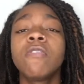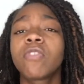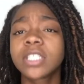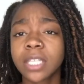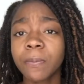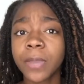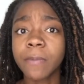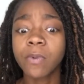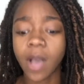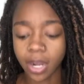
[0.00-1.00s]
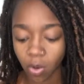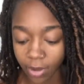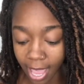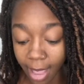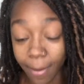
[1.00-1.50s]
for some people, I know when
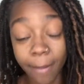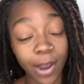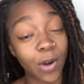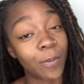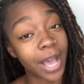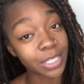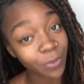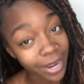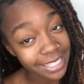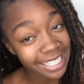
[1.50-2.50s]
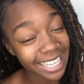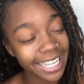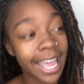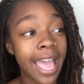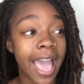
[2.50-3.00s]
I had my micro box braids
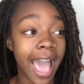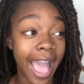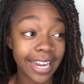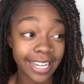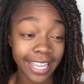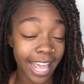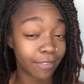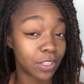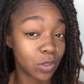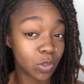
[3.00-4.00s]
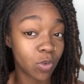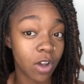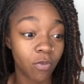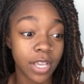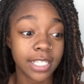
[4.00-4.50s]
in, I did have to do
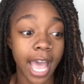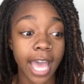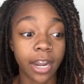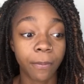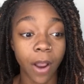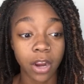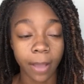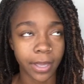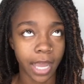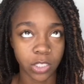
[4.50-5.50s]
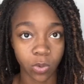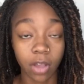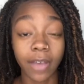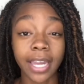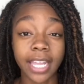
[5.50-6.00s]
12 weeks. Not
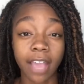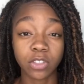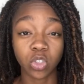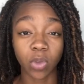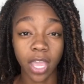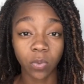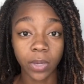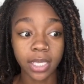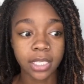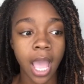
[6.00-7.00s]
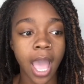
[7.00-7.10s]
12. I did have to do 8 weeks.